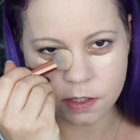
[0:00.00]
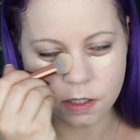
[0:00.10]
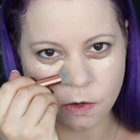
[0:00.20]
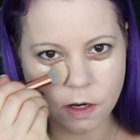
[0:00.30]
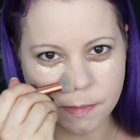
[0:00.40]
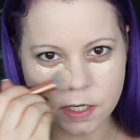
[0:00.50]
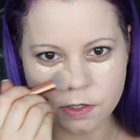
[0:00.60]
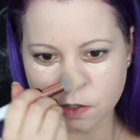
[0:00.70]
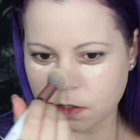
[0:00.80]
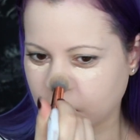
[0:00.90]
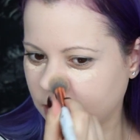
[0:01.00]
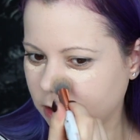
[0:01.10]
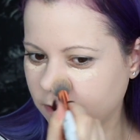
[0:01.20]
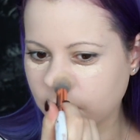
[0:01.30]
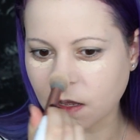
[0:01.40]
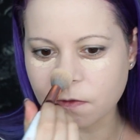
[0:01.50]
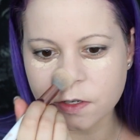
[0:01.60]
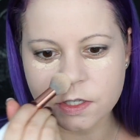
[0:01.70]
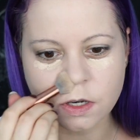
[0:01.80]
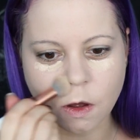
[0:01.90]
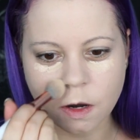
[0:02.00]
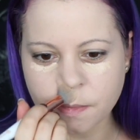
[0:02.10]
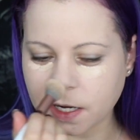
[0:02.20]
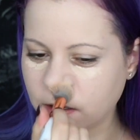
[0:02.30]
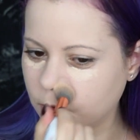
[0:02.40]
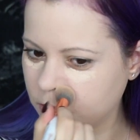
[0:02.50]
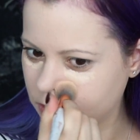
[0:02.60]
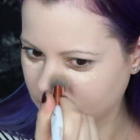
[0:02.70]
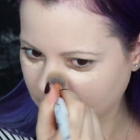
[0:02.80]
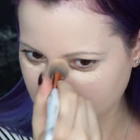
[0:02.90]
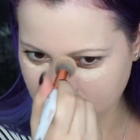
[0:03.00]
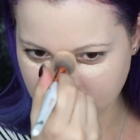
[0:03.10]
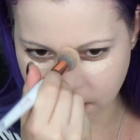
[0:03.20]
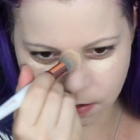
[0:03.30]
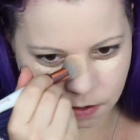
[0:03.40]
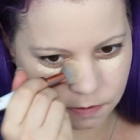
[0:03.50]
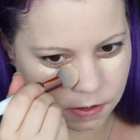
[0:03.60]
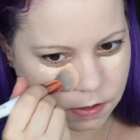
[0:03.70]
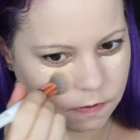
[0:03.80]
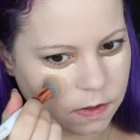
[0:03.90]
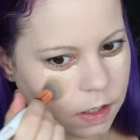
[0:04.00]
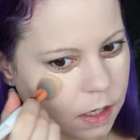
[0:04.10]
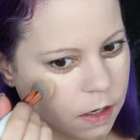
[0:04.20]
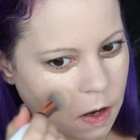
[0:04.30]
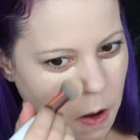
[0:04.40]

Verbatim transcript: so I make sure to get enough coverage on my nose so that it stays on the rest of the day.